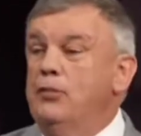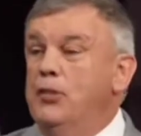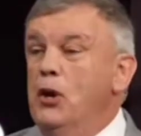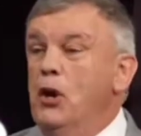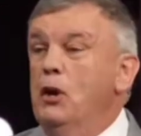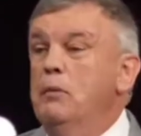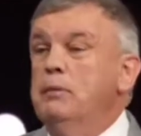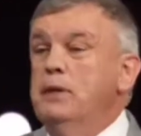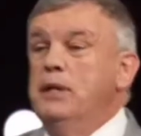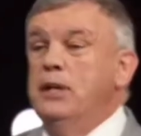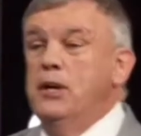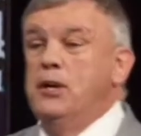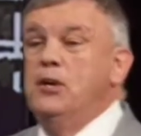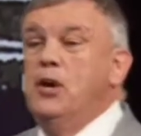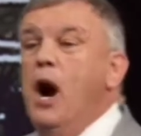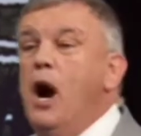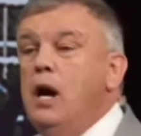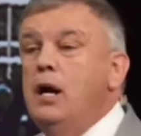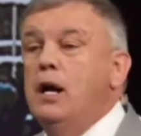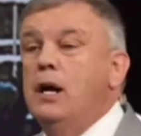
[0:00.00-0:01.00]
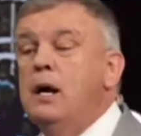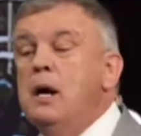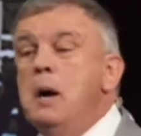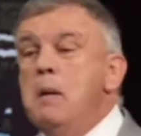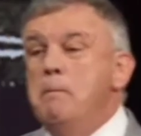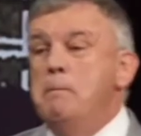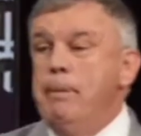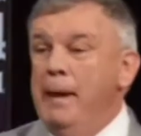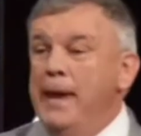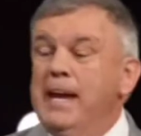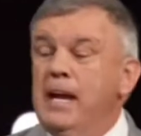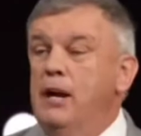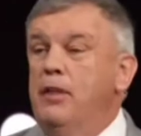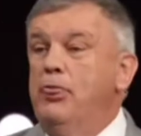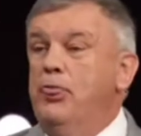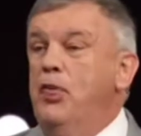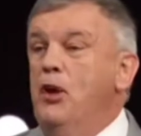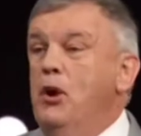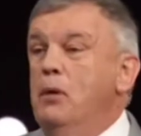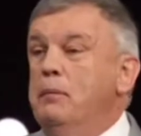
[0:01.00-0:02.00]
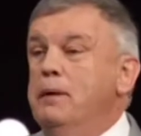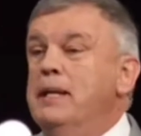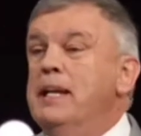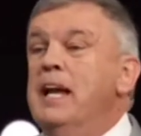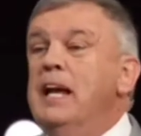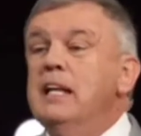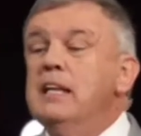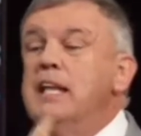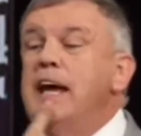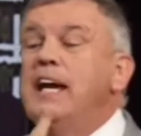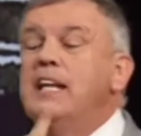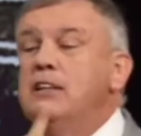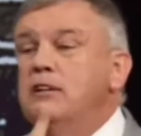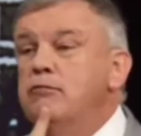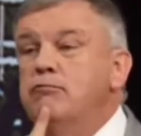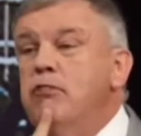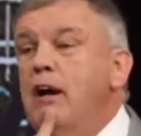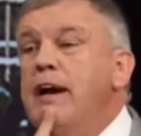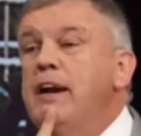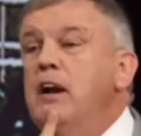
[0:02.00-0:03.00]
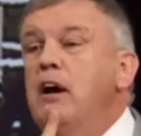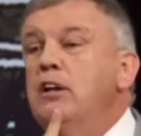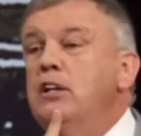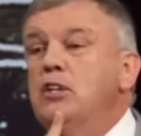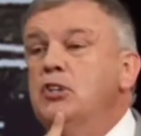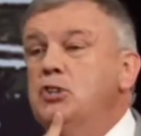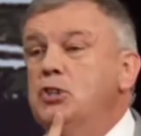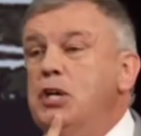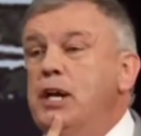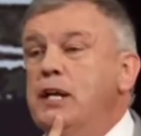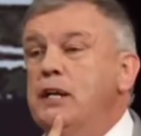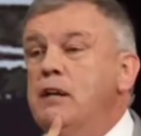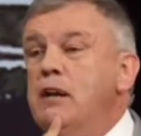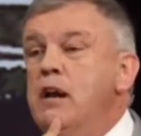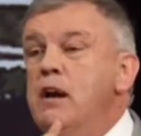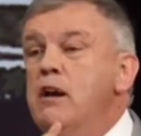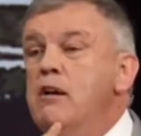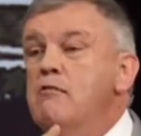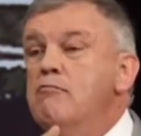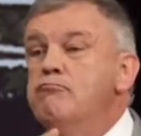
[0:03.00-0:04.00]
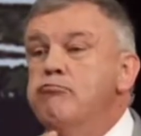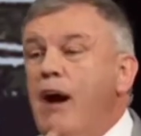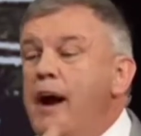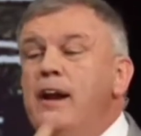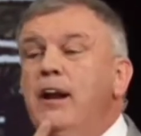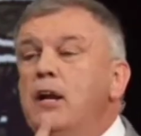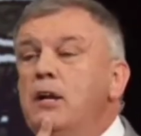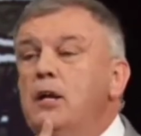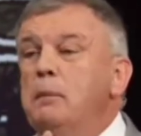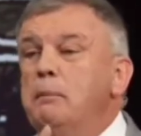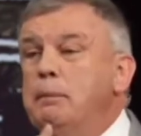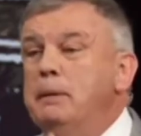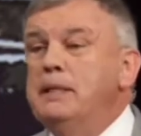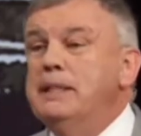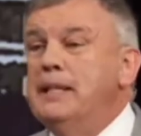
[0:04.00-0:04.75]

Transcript: of Thurman, the younger, bigger Thurman, landed right on the chin, right on the